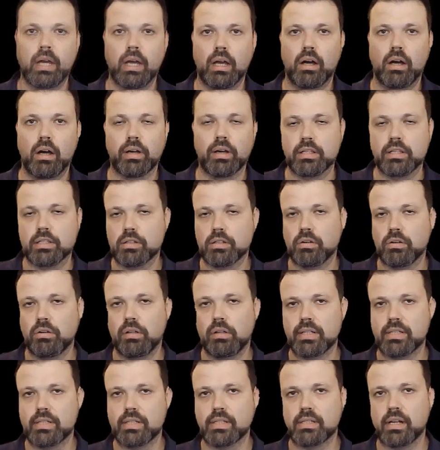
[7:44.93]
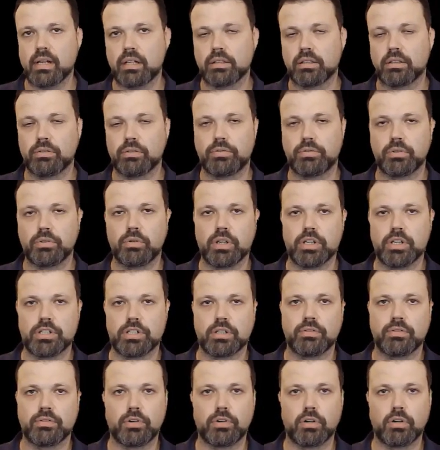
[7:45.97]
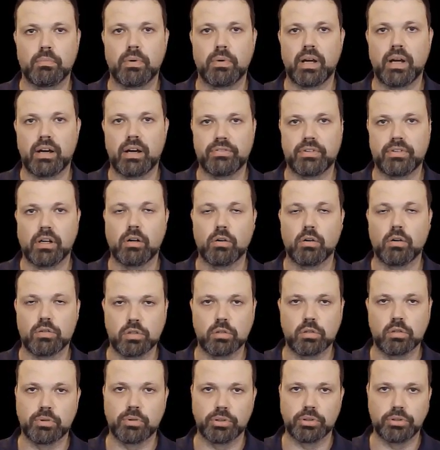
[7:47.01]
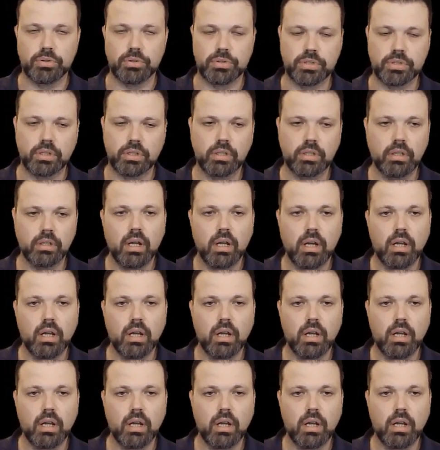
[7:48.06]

Okay, so let's start configuration from Kafka console producer.